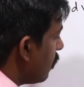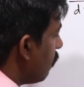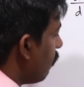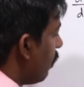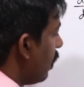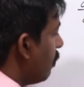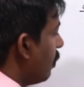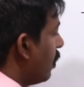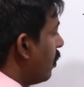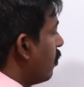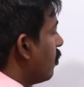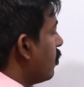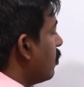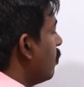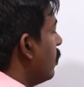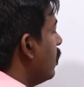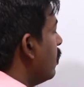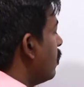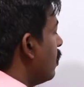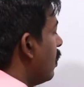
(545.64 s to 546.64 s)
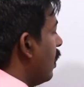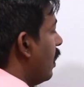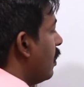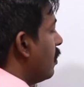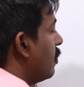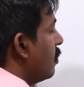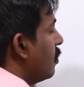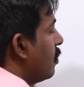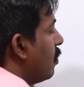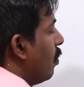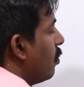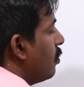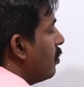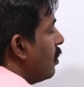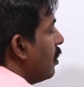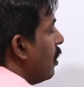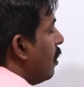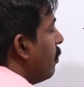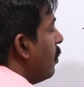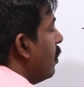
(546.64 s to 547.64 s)
Why? Because means x is cos
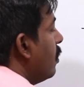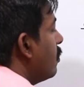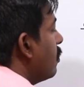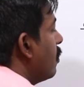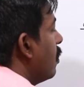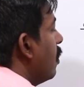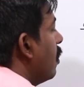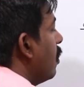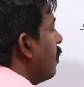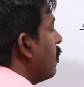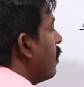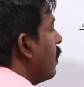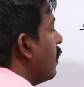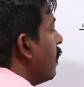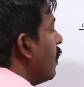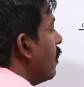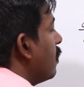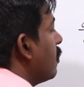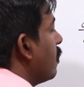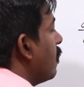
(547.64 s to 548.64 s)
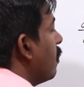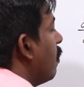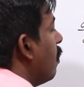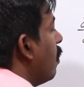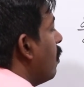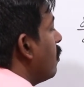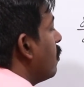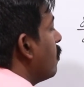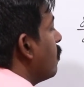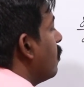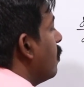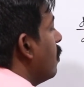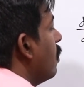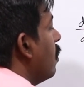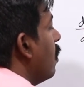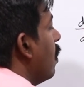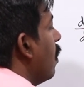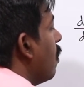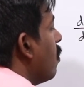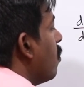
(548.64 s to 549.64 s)
theta means theta is equal to
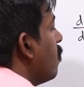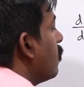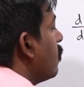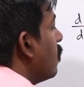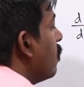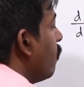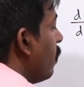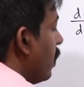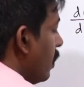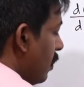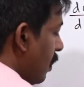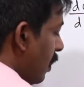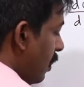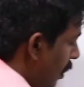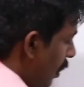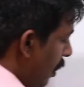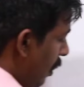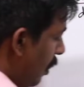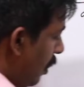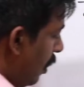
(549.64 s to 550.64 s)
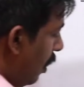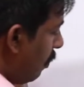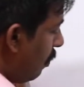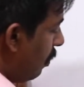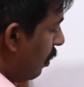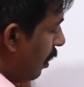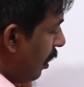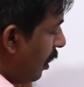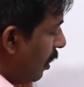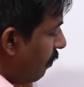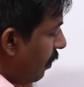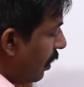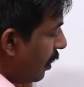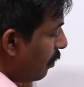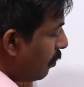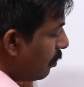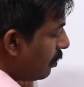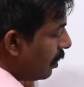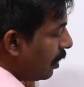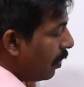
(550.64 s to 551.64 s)
cos inverse x. Now anyway
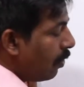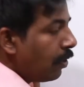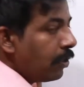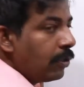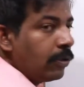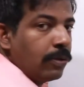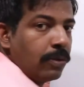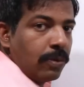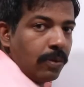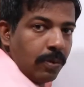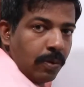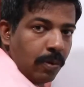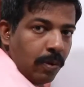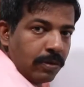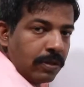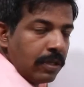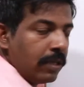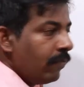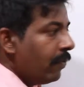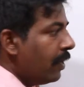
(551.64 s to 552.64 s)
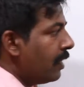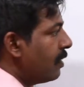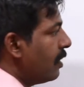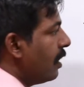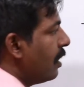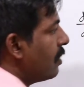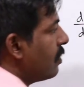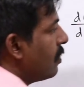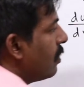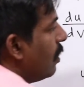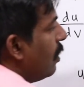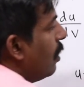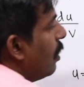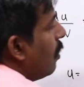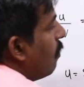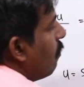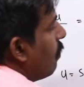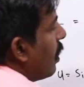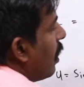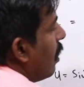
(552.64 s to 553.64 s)
u is equal to 2 cos inverse x,
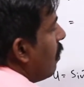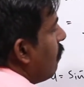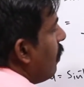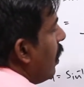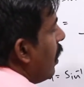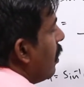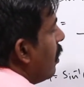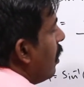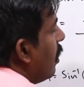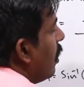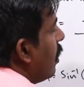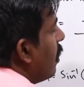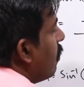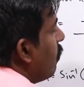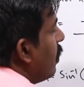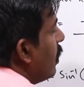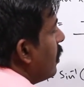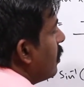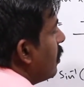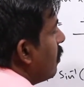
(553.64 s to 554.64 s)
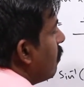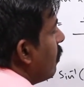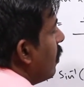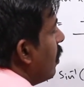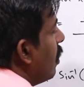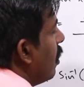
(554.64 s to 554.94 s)
we can find the derivative